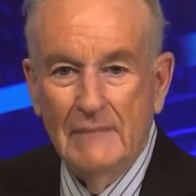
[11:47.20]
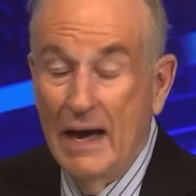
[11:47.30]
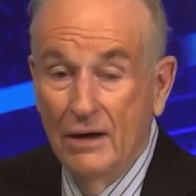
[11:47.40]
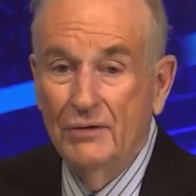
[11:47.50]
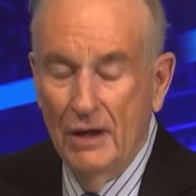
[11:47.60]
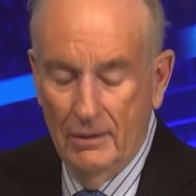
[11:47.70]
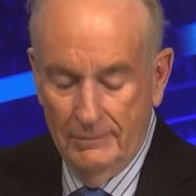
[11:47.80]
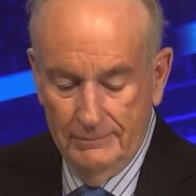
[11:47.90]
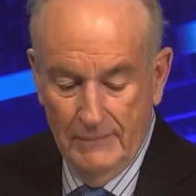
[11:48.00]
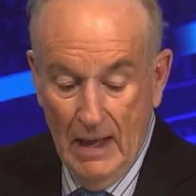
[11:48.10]

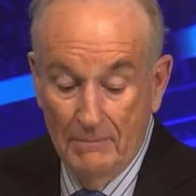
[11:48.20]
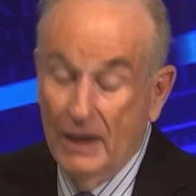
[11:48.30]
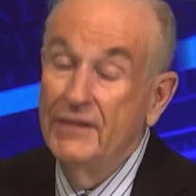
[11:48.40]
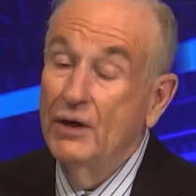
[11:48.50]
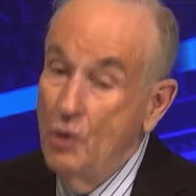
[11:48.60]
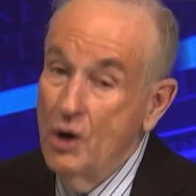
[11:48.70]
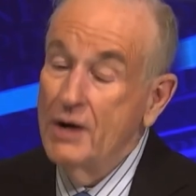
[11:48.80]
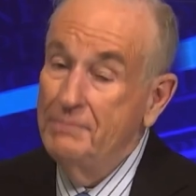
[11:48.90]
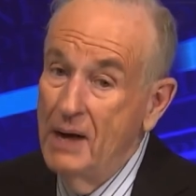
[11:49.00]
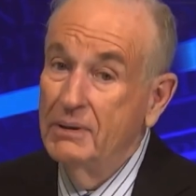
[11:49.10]
But in the court of
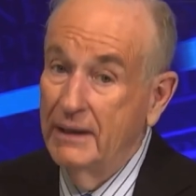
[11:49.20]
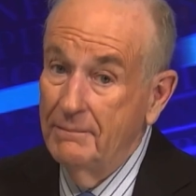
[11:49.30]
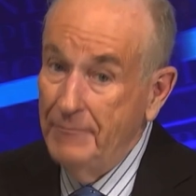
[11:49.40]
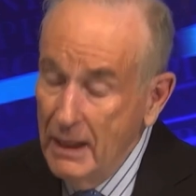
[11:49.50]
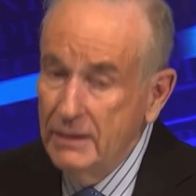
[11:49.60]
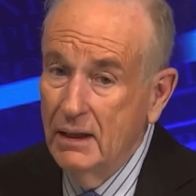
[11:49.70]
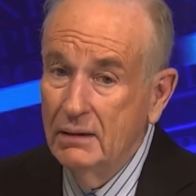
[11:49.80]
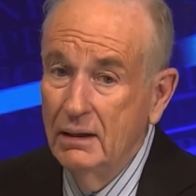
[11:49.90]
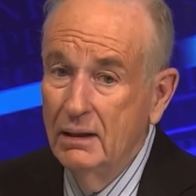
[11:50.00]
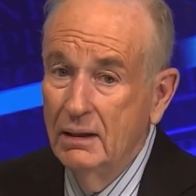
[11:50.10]
public opinion,
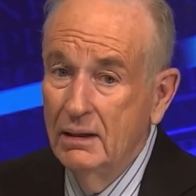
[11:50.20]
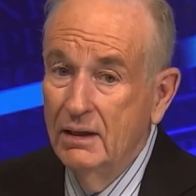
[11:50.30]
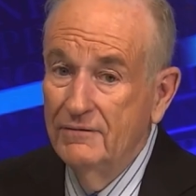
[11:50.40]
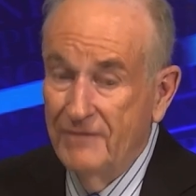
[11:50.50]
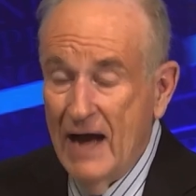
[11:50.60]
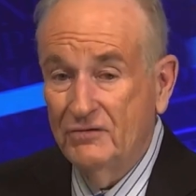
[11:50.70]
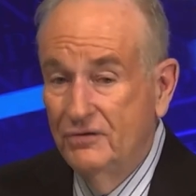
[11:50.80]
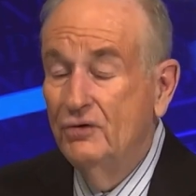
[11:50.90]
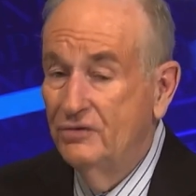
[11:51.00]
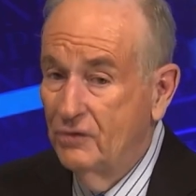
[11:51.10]
Fox
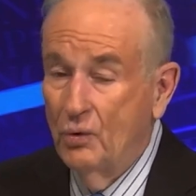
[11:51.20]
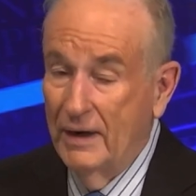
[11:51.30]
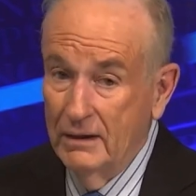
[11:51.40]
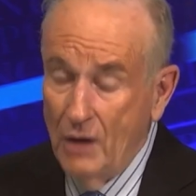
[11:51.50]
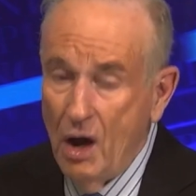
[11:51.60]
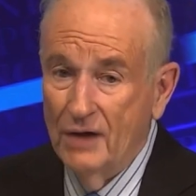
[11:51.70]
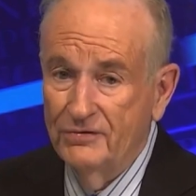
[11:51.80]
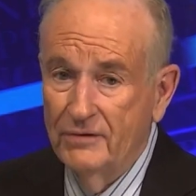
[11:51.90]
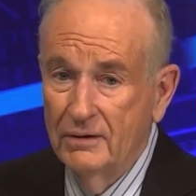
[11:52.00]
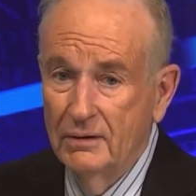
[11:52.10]
News has already lost
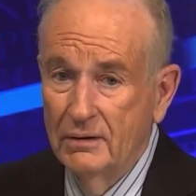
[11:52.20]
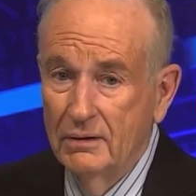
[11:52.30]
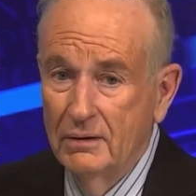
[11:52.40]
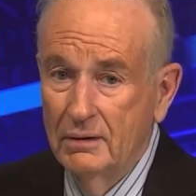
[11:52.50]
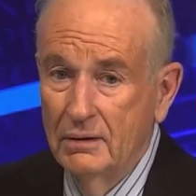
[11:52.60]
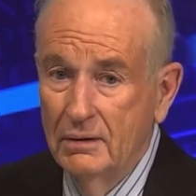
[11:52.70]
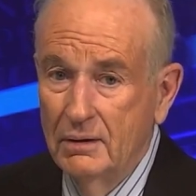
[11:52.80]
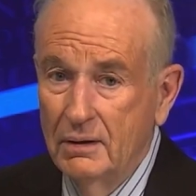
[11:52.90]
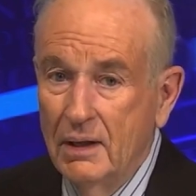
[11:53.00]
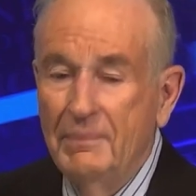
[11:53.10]

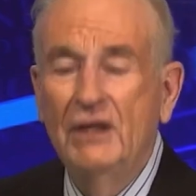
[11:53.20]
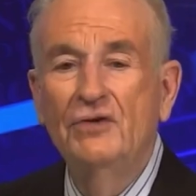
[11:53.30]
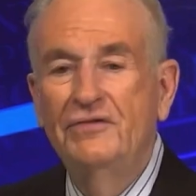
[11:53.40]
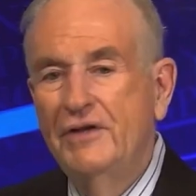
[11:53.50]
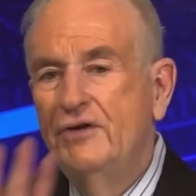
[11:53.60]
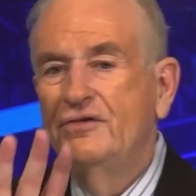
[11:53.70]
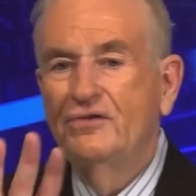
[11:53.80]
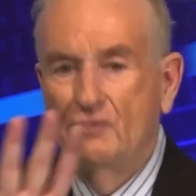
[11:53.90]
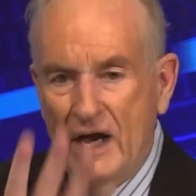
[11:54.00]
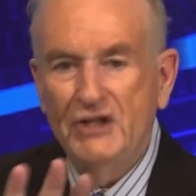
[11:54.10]
because the
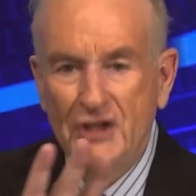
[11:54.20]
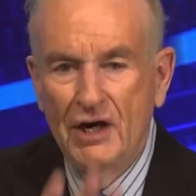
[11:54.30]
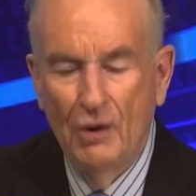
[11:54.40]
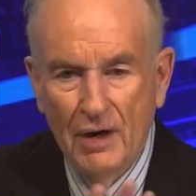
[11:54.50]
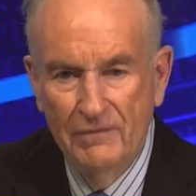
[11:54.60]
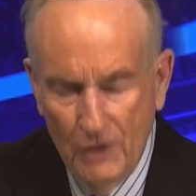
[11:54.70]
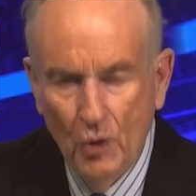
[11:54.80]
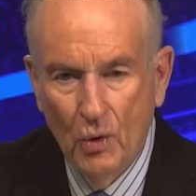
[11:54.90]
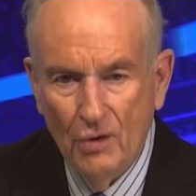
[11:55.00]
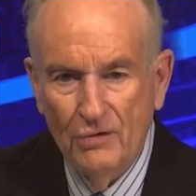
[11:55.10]
discretionary
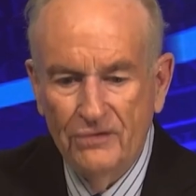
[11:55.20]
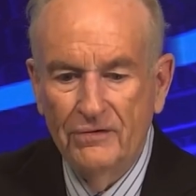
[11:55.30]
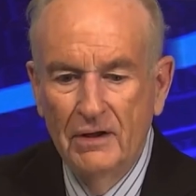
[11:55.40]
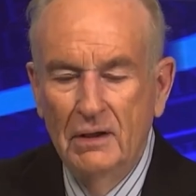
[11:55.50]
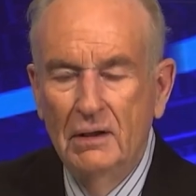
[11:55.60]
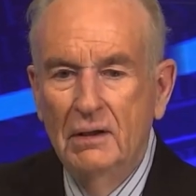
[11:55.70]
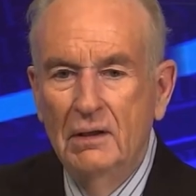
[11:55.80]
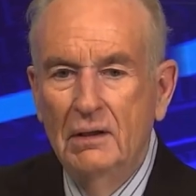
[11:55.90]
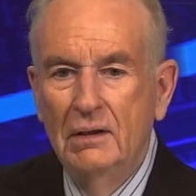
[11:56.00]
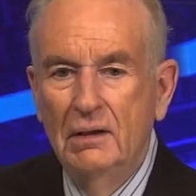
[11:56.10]
viewers
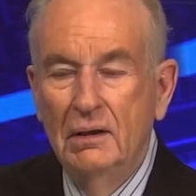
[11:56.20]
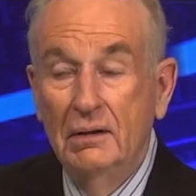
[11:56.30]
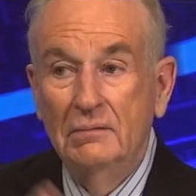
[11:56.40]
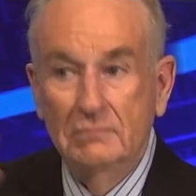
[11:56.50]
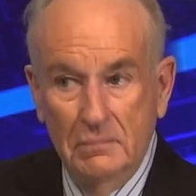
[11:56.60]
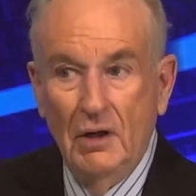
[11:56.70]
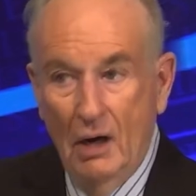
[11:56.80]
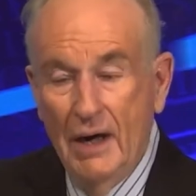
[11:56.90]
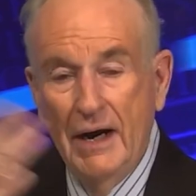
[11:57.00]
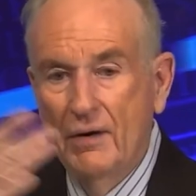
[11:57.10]
are
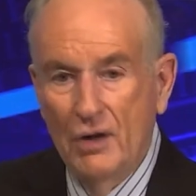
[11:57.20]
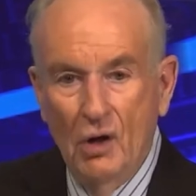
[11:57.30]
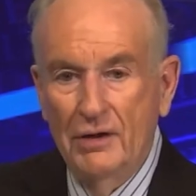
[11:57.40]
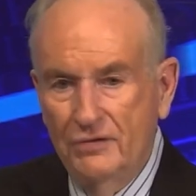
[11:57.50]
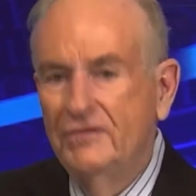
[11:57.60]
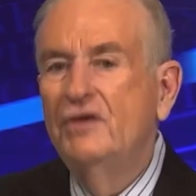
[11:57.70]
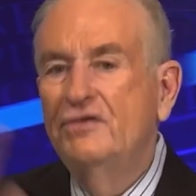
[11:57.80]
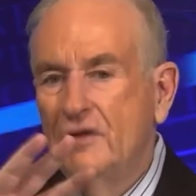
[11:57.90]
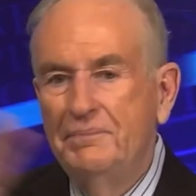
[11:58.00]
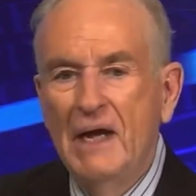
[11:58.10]
hearing all this. These are
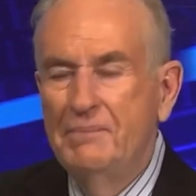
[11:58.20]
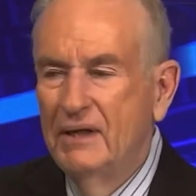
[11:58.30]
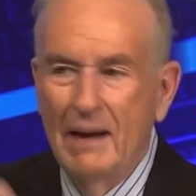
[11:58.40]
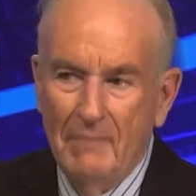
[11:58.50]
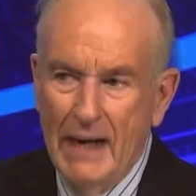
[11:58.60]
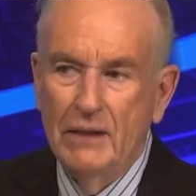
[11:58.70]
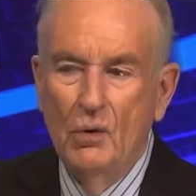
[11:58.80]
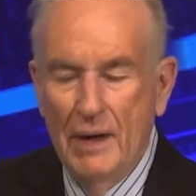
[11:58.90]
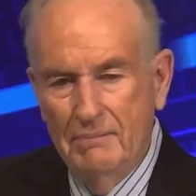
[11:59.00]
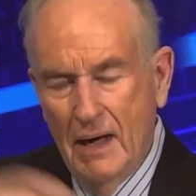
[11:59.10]
the people that might go
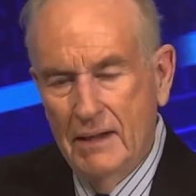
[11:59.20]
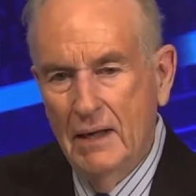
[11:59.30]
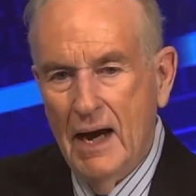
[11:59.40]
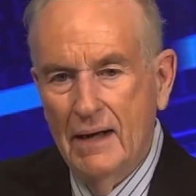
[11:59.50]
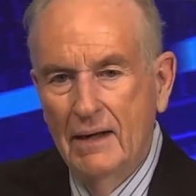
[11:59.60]
in, might not.